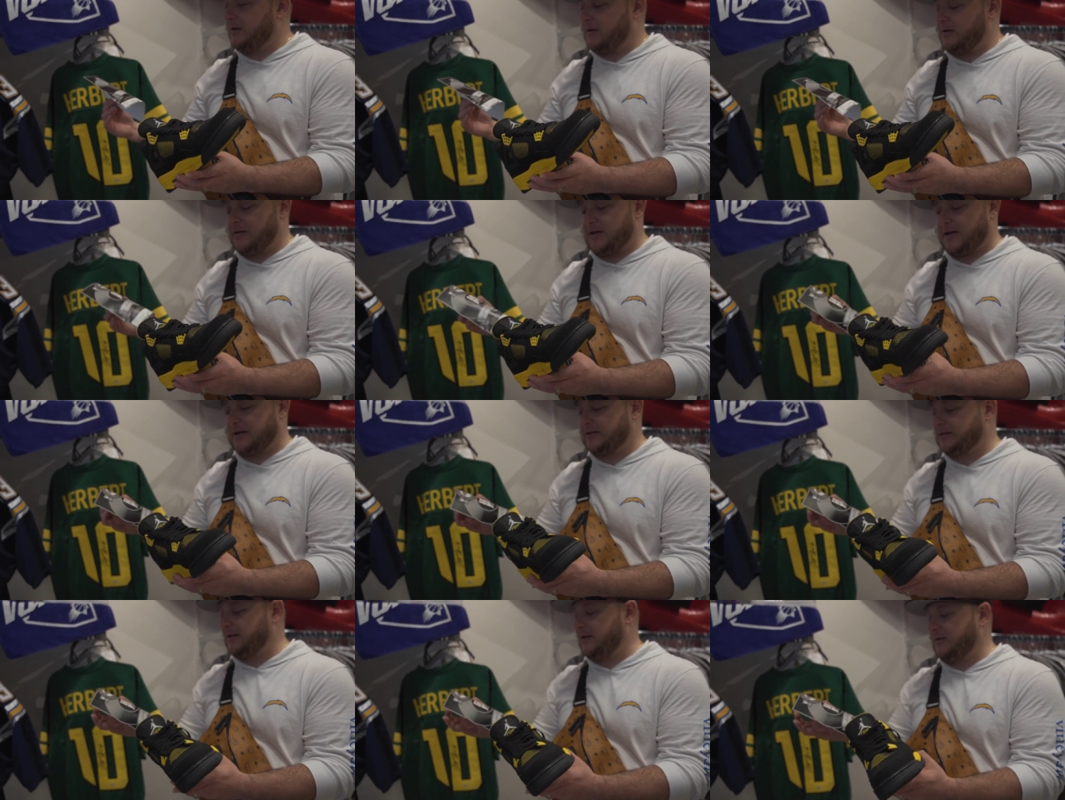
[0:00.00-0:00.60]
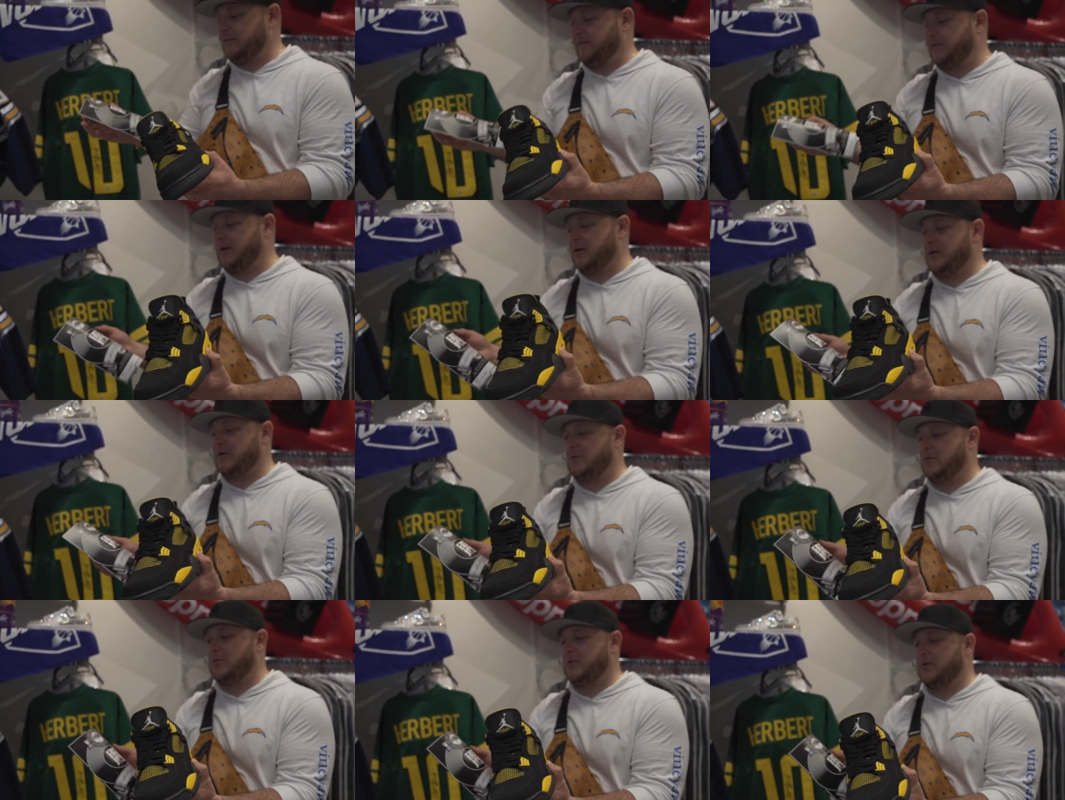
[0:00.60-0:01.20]
all that stuff.
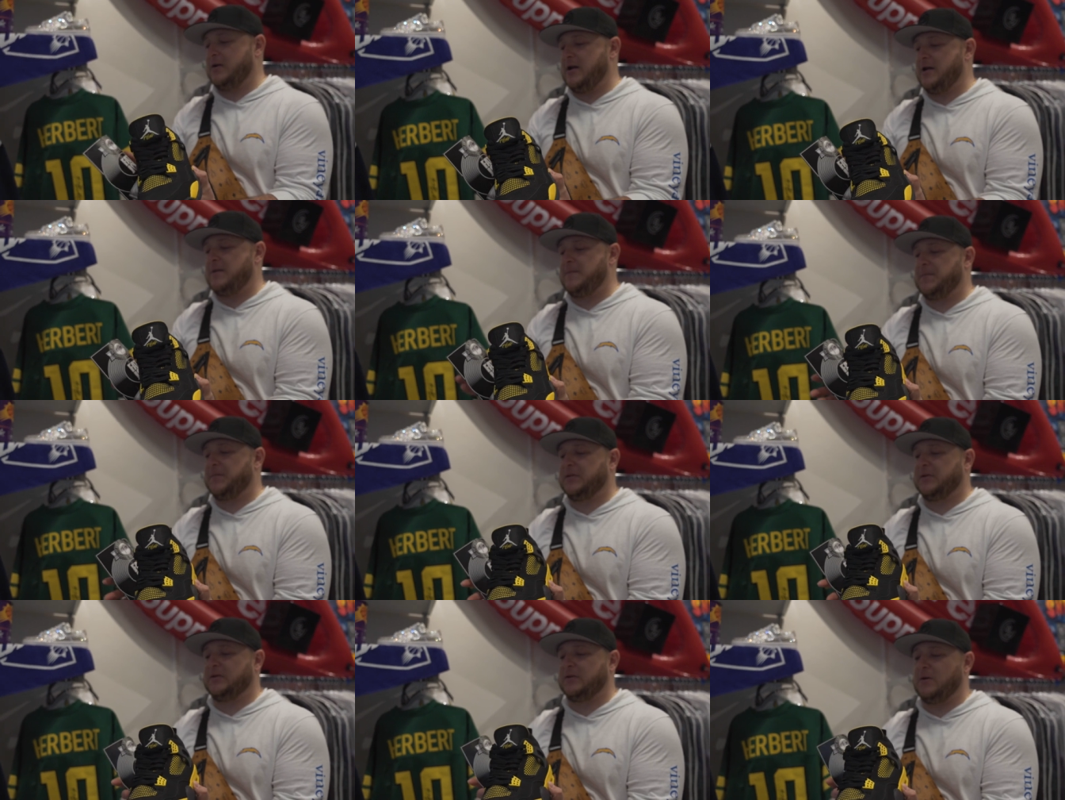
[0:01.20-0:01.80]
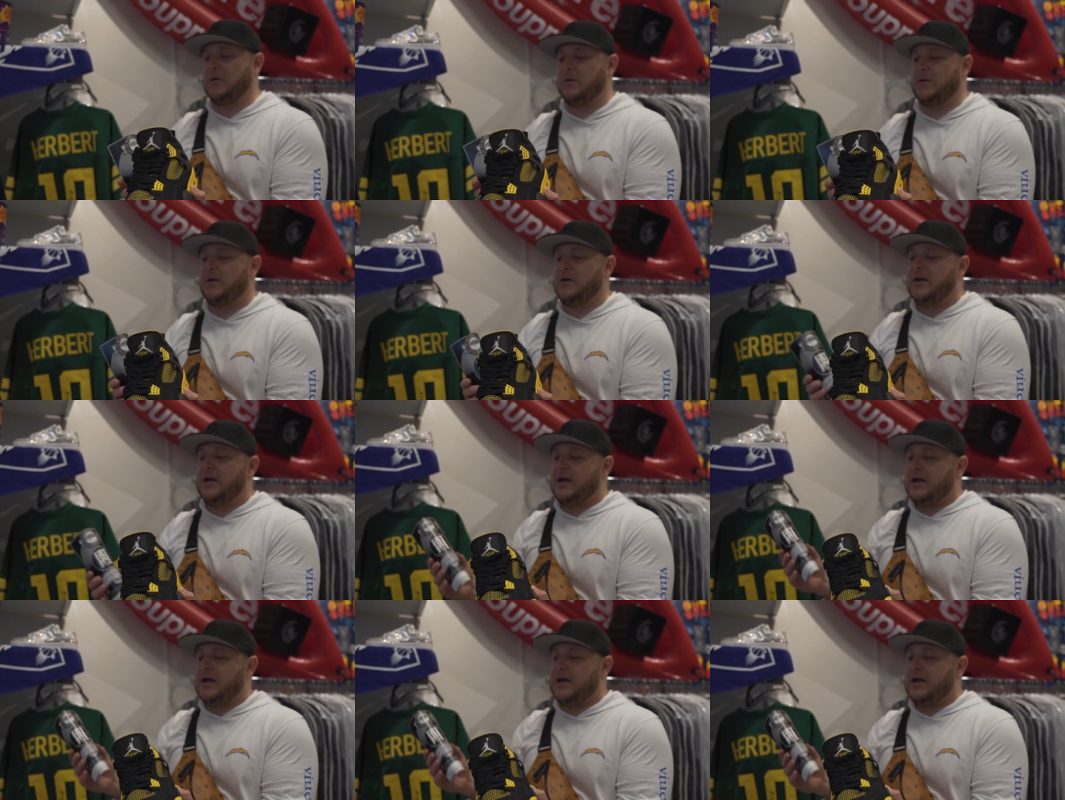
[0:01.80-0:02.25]
Very cool, right? So.